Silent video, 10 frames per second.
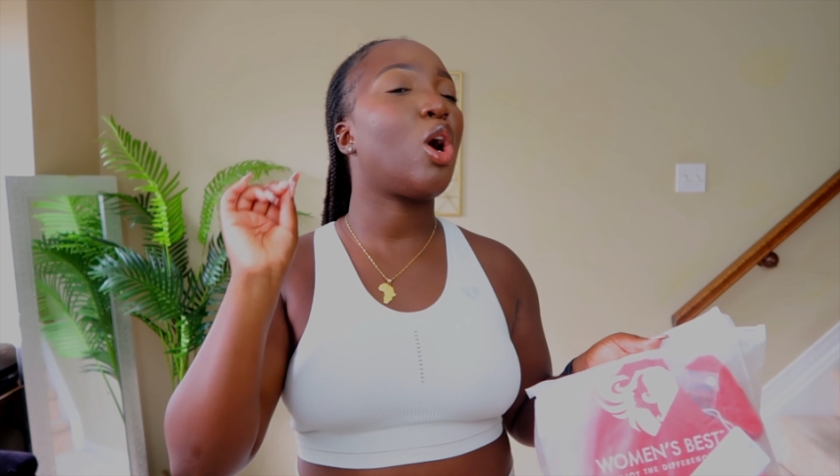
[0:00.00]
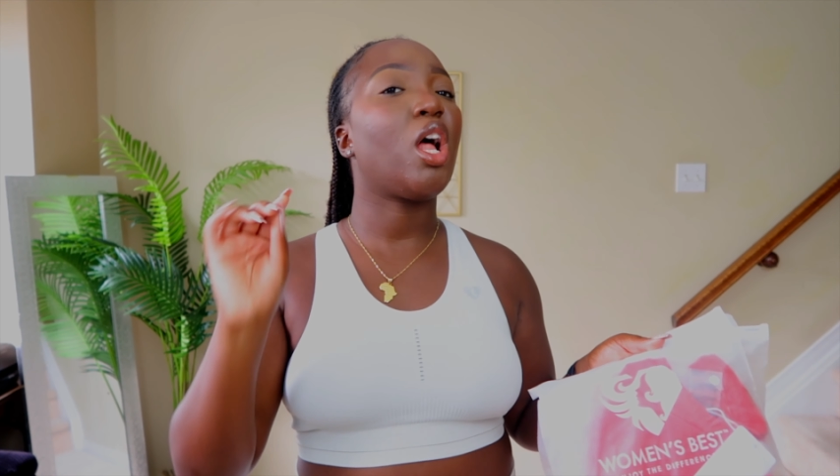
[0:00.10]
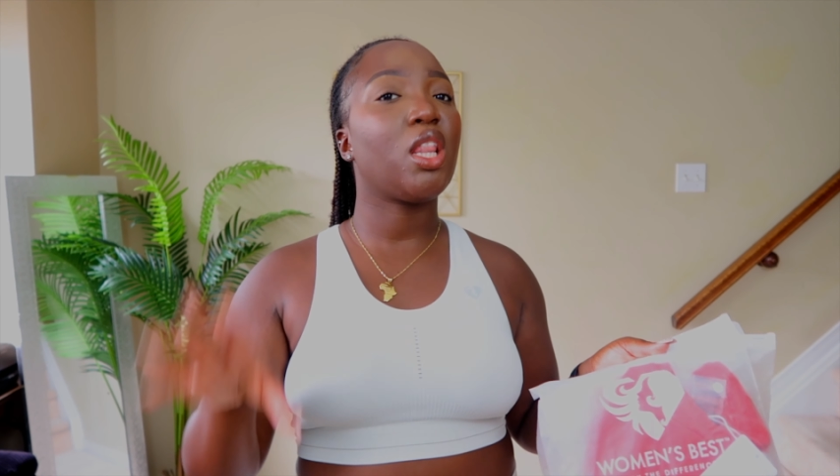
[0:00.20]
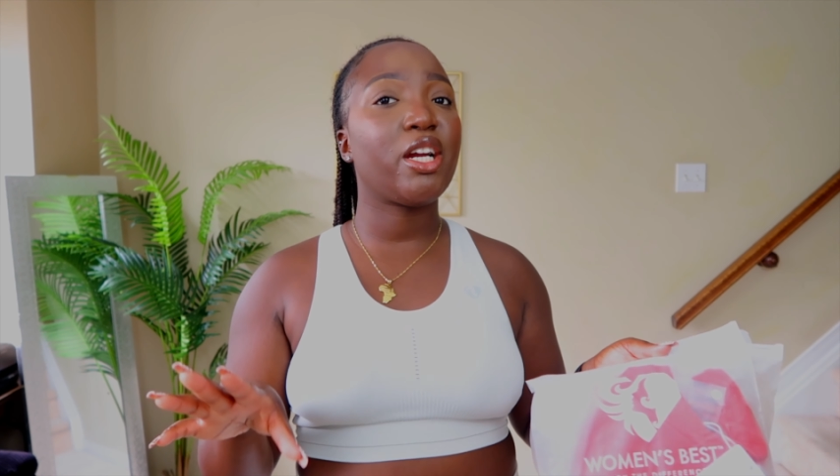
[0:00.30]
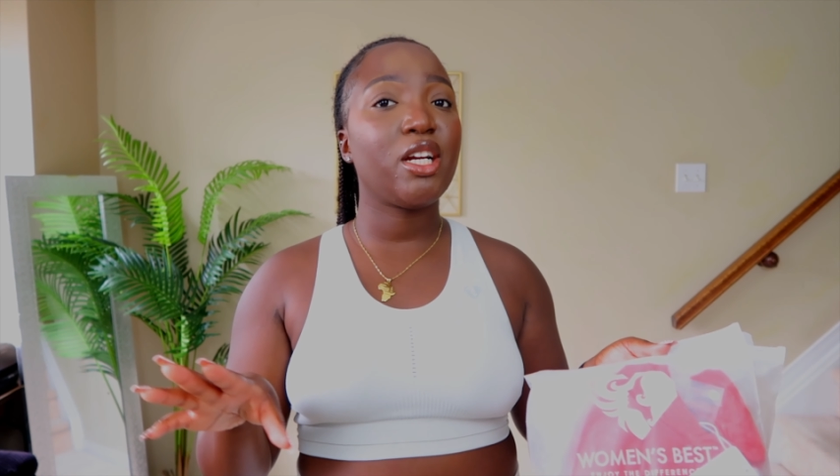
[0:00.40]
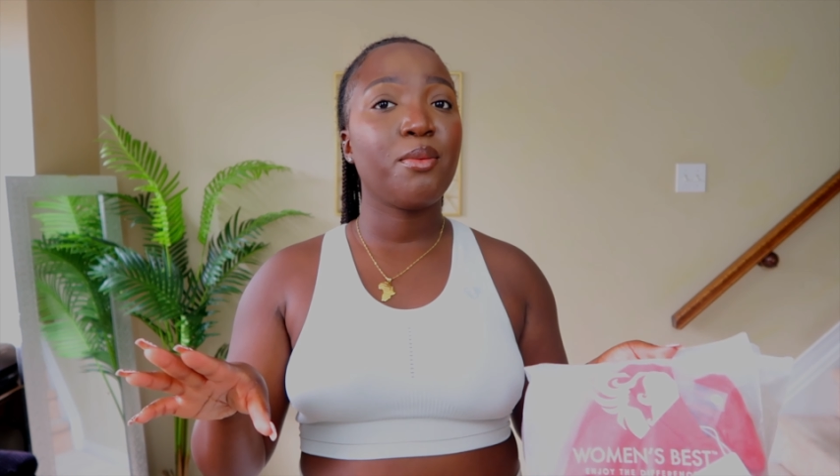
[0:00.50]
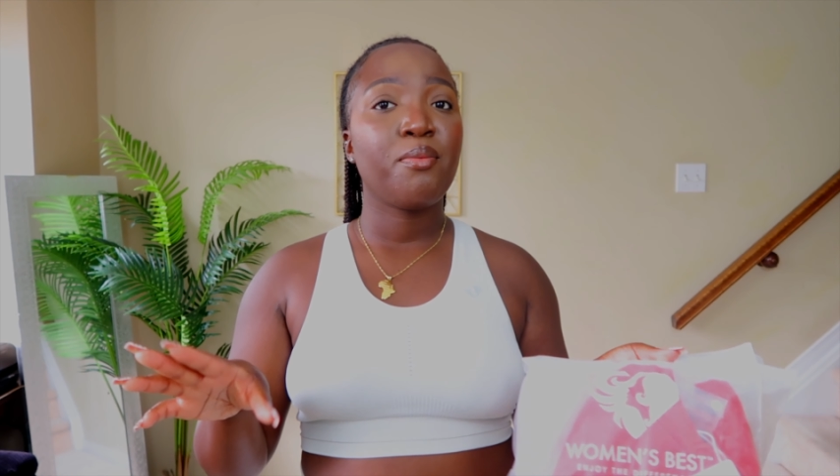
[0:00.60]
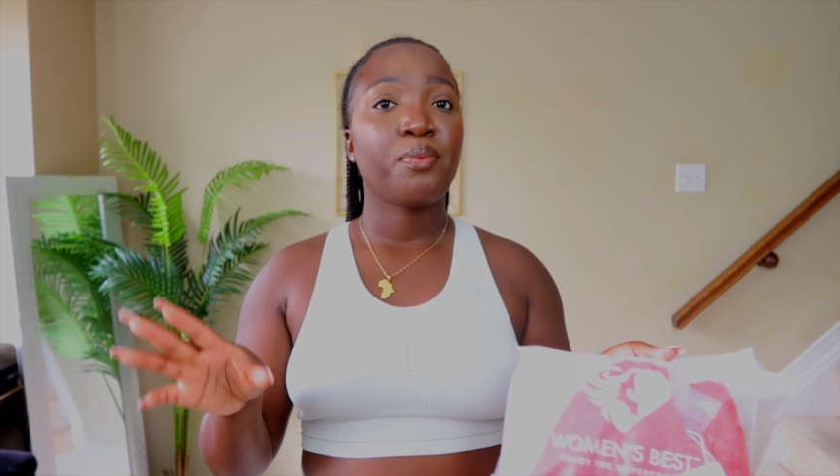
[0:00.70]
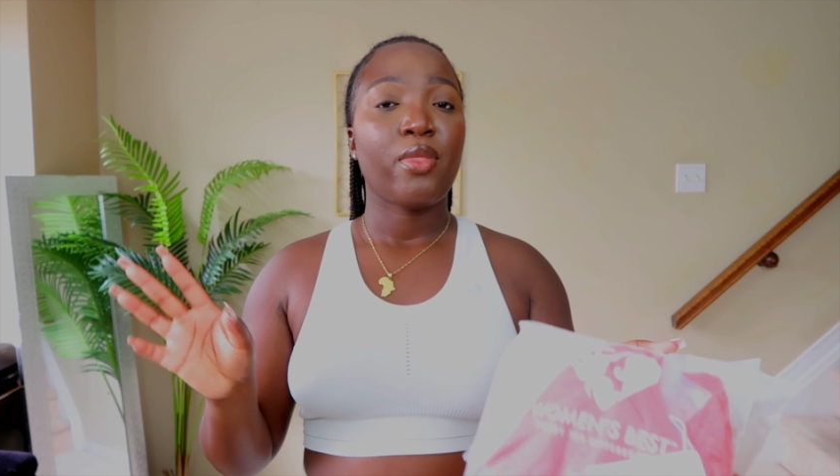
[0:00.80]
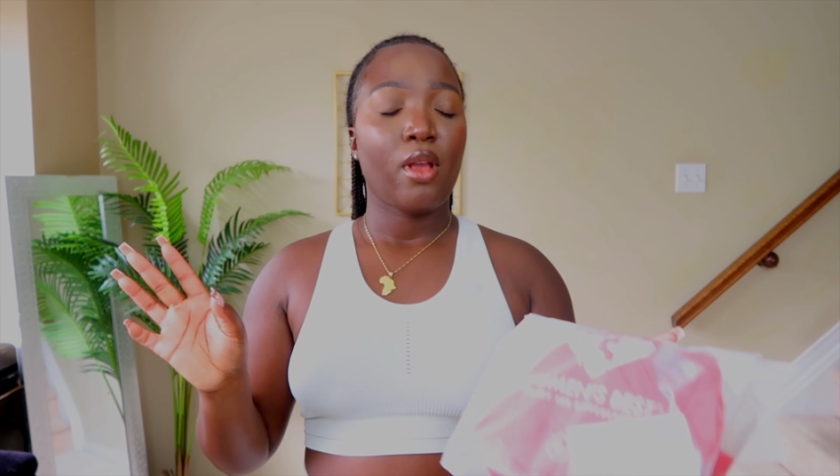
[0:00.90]
color
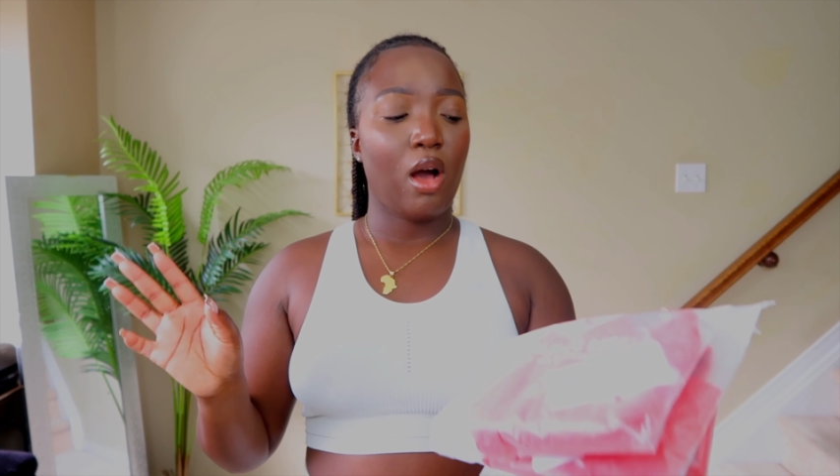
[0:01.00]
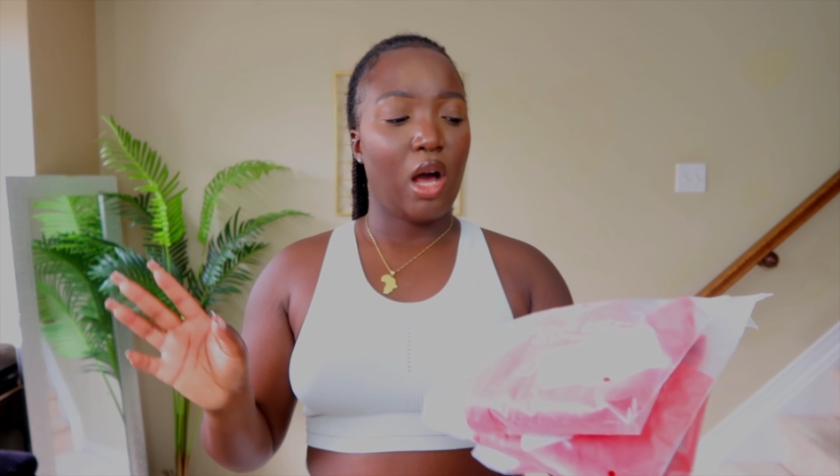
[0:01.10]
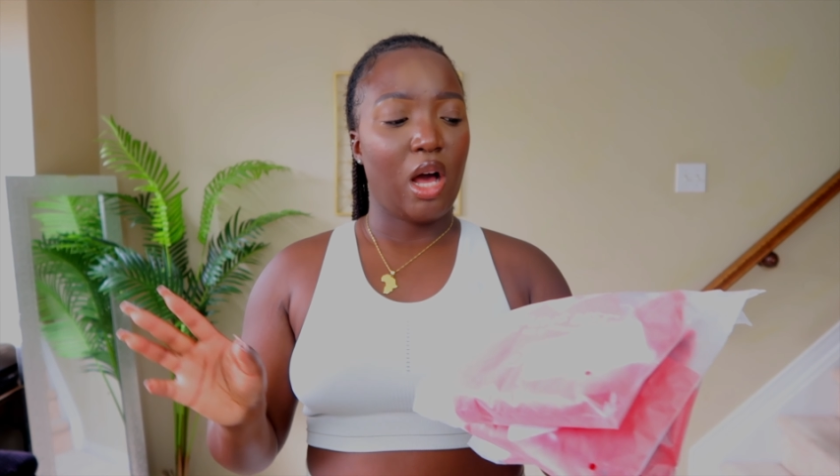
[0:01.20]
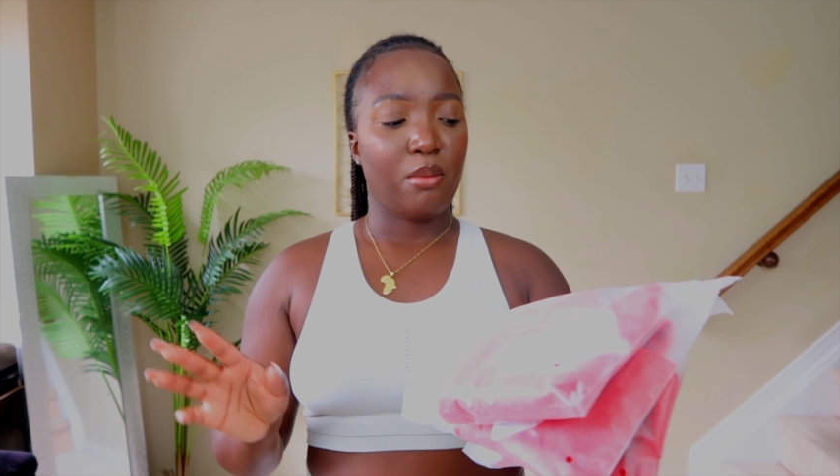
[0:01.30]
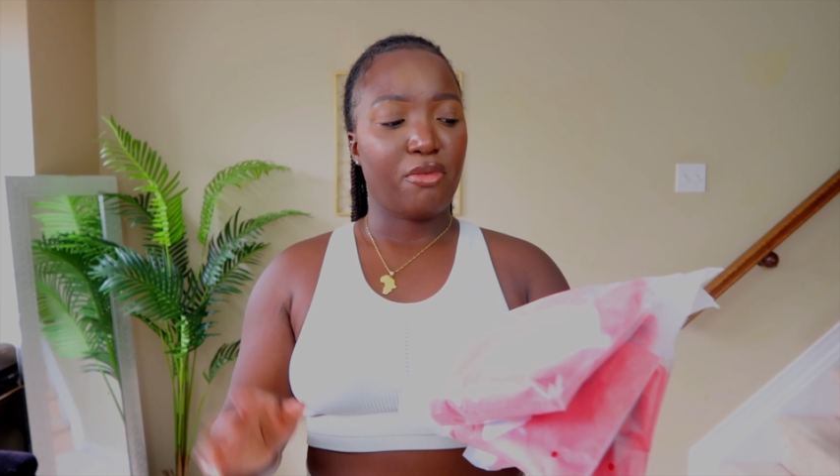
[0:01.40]
um,